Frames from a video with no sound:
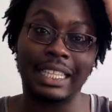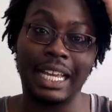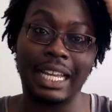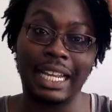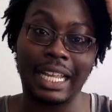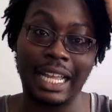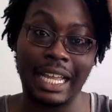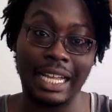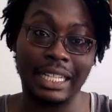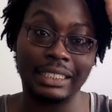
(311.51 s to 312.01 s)

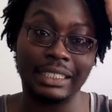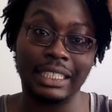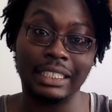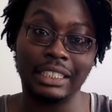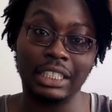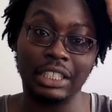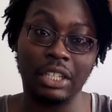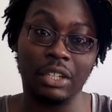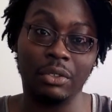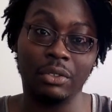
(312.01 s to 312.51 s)
lot of
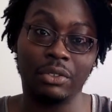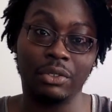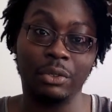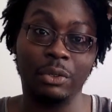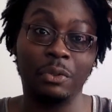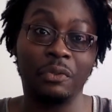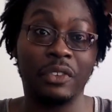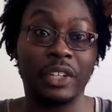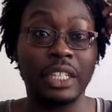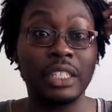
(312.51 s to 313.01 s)
content to go
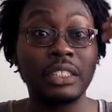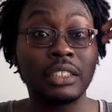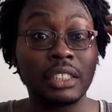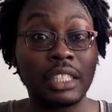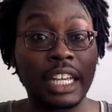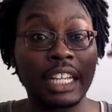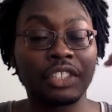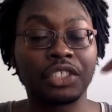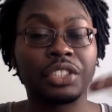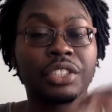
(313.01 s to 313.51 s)
through for each
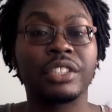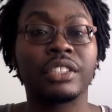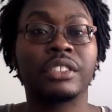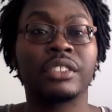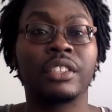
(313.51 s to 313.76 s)
lecture.